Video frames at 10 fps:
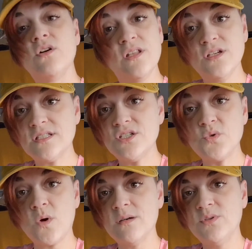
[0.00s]
though it looks
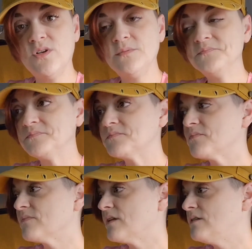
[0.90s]
adorable,
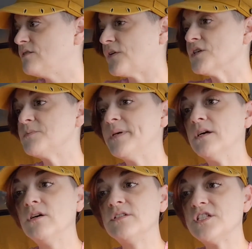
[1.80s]
the first
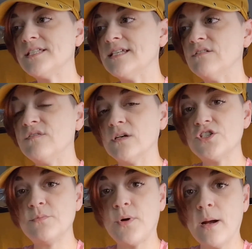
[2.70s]
build just didn't
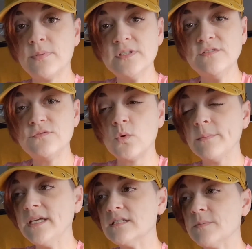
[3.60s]
function properly for
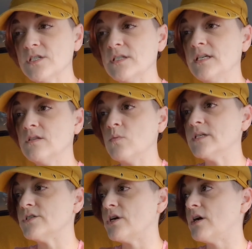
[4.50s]
me, especially in the
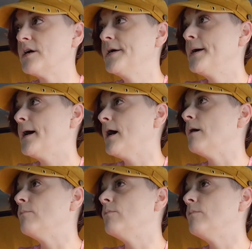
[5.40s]
winter.
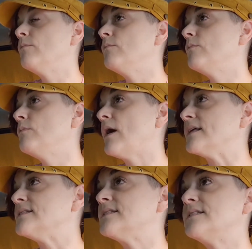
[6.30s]
Um,
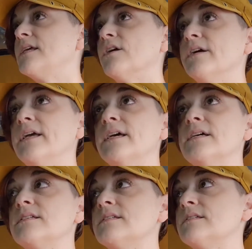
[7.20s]
had
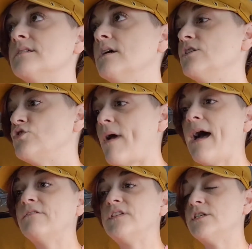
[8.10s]
serious
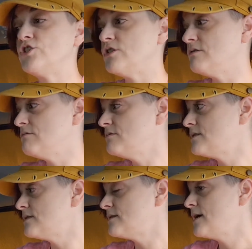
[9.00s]
draft
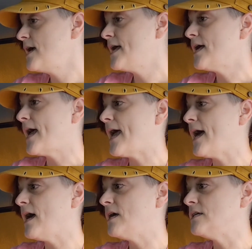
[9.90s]
issues,
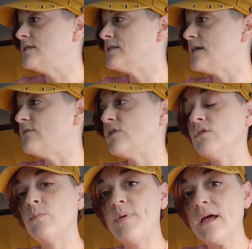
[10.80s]
and even though
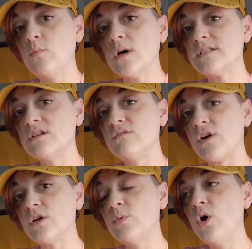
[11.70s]
the bed was
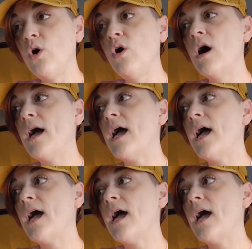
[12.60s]
convertible,